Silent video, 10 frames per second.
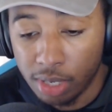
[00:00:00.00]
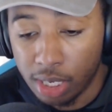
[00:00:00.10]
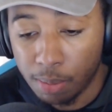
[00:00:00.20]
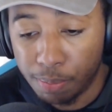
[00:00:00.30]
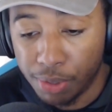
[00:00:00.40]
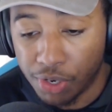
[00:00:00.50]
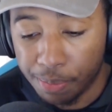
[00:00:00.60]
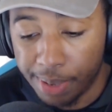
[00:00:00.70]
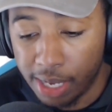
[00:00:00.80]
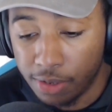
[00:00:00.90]
He can push the
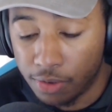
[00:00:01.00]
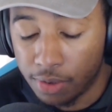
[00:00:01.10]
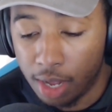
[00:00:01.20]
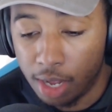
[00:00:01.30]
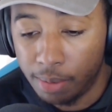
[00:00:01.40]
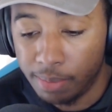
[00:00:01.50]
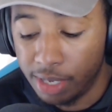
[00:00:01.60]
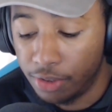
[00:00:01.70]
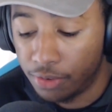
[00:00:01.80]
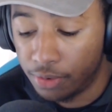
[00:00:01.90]
pace.
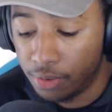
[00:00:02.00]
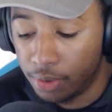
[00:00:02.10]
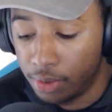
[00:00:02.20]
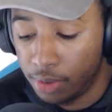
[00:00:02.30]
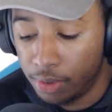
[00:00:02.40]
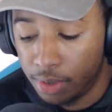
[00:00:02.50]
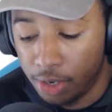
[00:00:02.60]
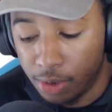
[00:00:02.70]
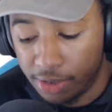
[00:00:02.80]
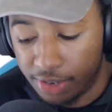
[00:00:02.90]
His
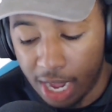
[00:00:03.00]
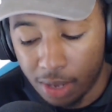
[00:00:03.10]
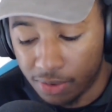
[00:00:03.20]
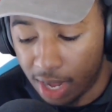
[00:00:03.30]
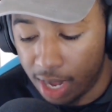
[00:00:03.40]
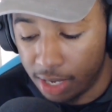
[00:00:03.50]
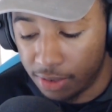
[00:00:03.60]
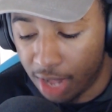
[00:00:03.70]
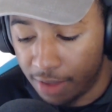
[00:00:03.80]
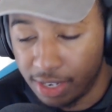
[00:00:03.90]
downside
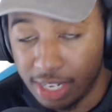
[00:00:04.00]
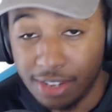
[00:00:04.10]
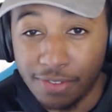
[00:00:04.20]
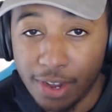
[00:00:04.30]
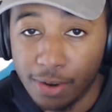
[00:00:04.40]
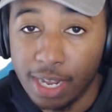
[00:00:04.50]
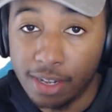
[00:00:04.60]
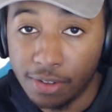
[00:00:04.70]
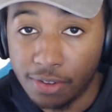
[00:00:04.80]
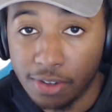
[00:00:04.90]
is obviously he's very
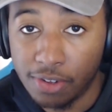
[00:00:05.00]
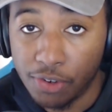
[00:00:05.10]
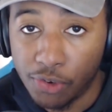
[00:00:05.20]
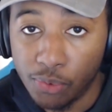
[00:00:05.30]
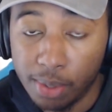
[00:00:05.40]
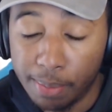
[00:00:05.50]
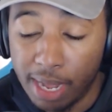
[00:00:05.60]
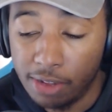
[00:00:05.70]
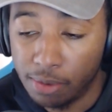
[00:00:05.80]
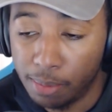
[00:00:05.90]
inconsistent shooting the
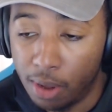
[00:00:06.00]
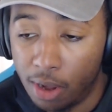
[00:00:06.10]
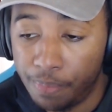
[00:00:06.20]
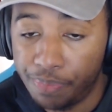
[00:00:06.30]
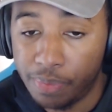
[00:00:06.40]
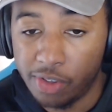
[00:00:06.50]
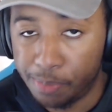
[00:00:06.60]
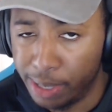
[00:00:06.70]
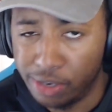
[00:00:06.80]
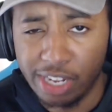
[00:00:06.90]
basketball,
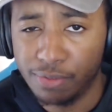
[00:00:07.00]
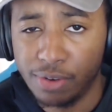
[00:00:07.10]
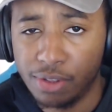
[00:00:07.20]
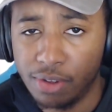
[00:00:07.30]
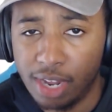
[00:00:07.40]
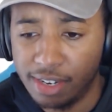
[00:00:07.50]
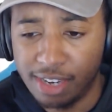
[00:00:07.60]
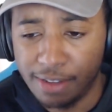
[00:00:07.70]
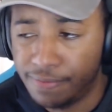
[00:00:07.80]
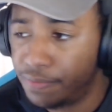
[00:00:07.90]
especially at the free throw line. He's
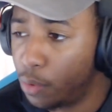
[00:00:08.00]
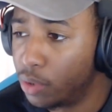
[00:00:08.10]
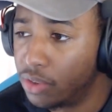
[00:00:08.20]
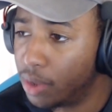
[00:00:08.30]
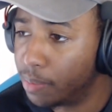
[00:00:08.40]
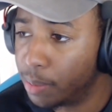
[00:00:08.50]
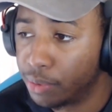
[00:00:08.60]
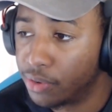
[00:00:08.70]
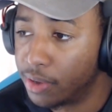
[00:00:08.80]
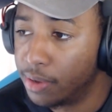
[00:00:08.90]
like
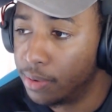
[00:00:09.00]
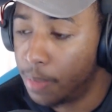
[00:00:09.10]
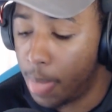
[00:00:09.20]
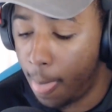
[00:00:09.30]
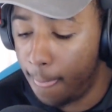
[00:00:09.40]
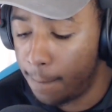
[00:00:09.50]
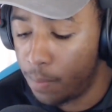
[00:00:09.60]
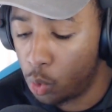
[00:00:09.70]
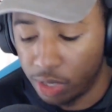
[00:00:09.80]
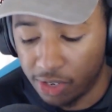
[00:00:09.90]
40-something%,
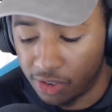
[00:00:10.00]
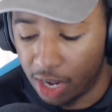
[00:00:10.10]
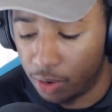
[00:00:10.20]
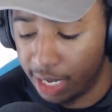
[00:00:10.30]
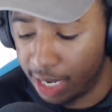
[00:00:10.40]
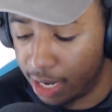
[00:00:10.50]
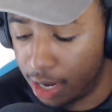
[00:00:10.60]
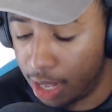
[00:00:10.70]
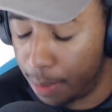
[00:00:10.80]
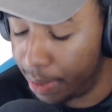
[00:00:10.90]
which is not going to get it
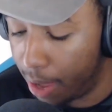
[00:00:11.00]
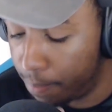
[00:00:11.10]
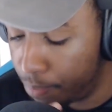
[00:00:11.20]
done in the NBA.